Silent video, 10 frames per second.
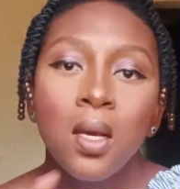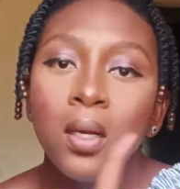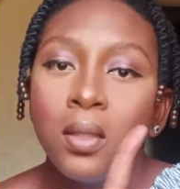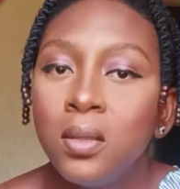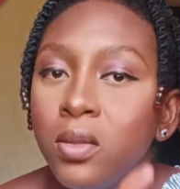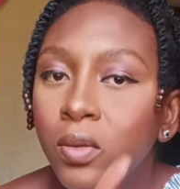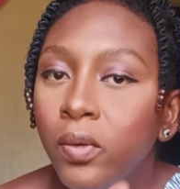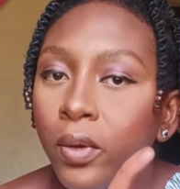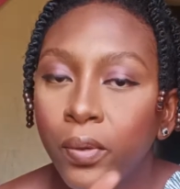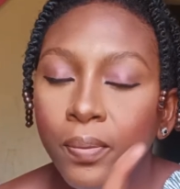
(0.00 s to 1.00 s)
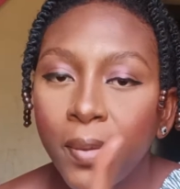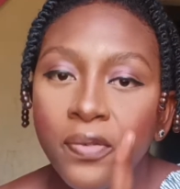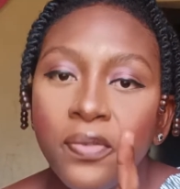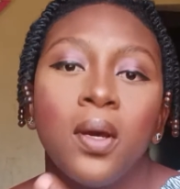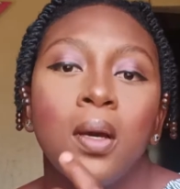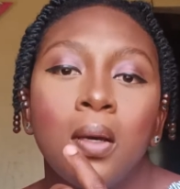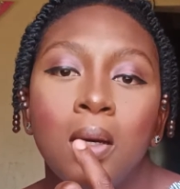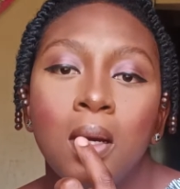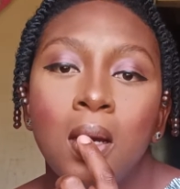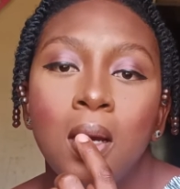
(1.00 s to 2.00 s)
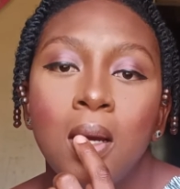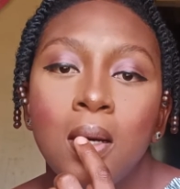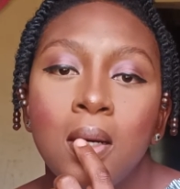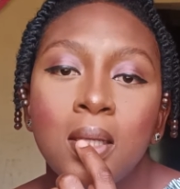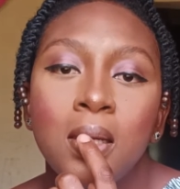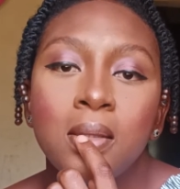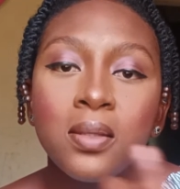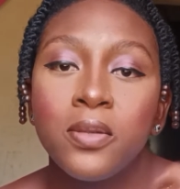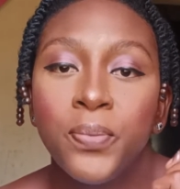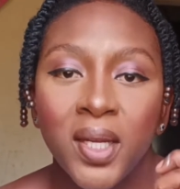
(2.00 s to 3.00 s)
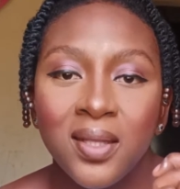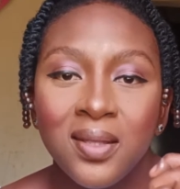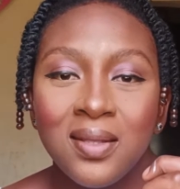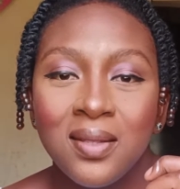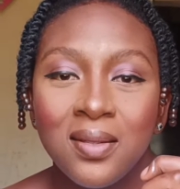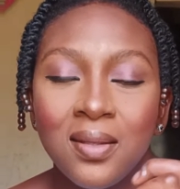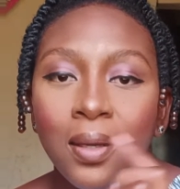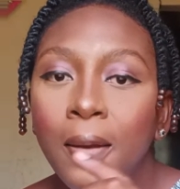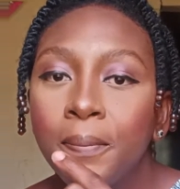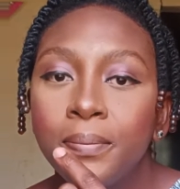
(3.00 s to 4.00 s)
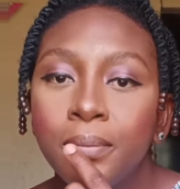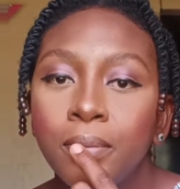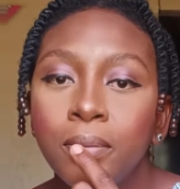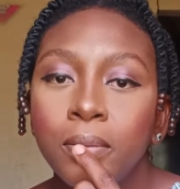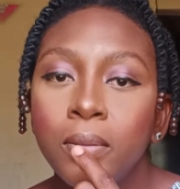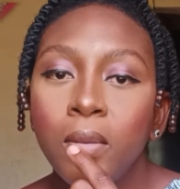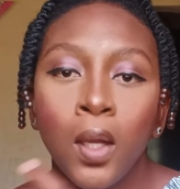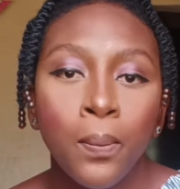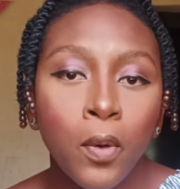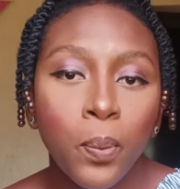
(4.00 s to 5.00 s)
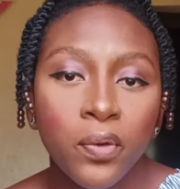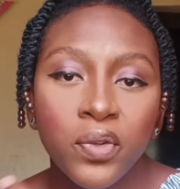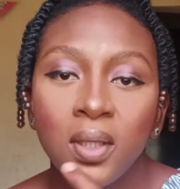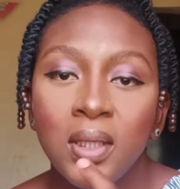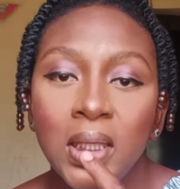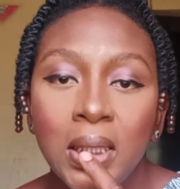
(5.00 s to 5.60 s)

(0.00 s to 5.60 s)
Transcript: need to go in with my finger because that just blends it in more perfectly.